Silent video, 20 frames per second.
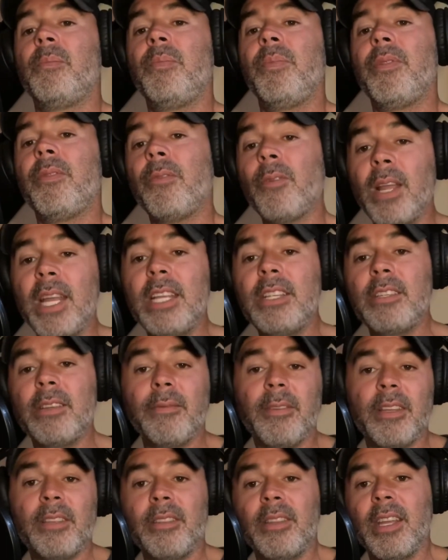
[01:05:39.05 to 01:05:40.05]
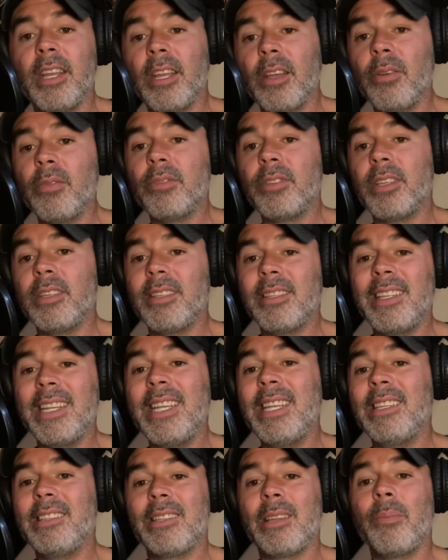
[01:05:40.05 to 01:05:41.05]
For each of us that goes and
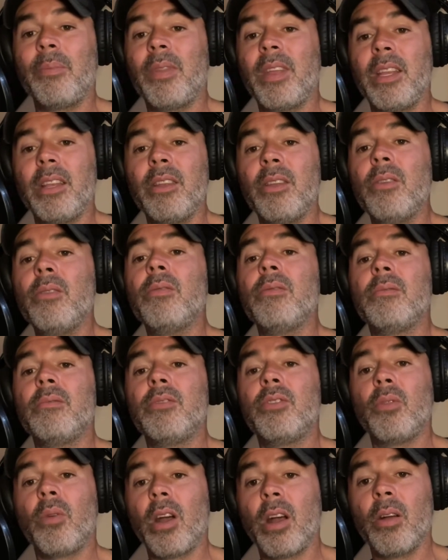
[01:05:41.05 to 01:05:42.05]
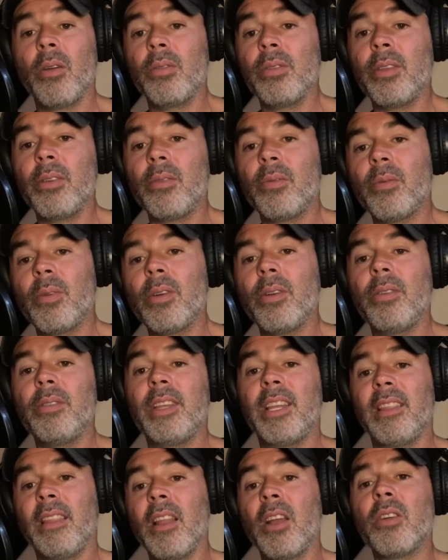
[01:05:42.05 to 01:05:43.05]
sees something new to our own little world
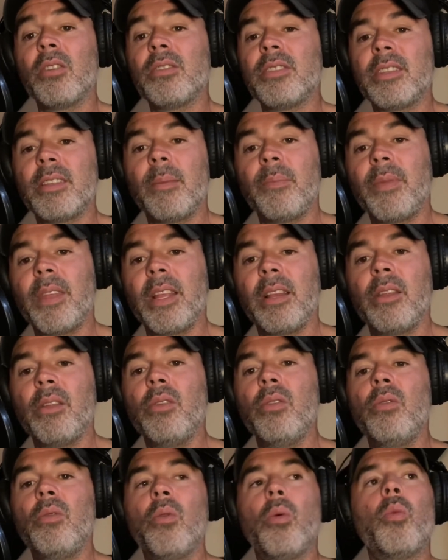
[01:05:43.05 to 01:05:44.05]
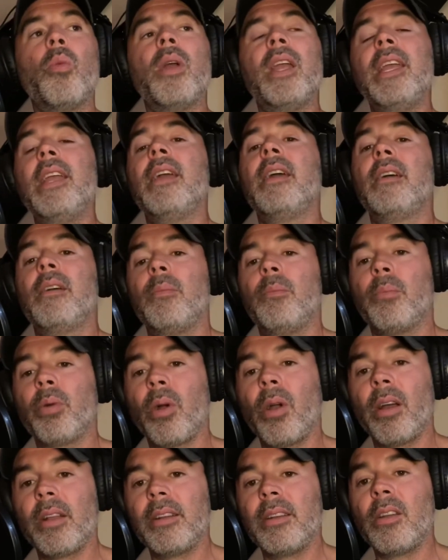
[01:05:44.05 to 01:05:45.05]
and learns something new, we
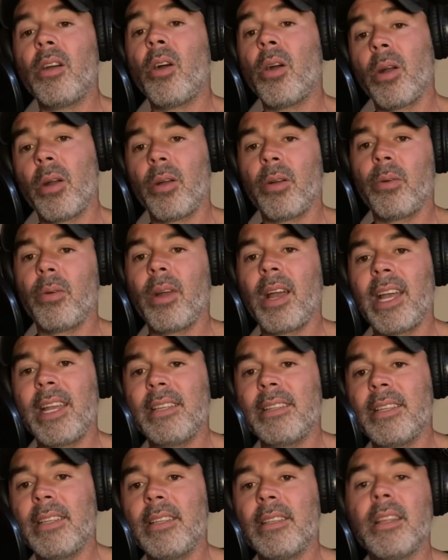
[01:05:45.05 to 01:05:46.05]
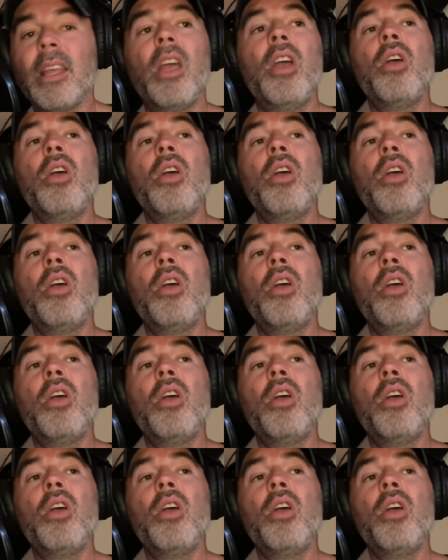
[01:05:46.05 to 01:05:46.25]
broaden our horizons.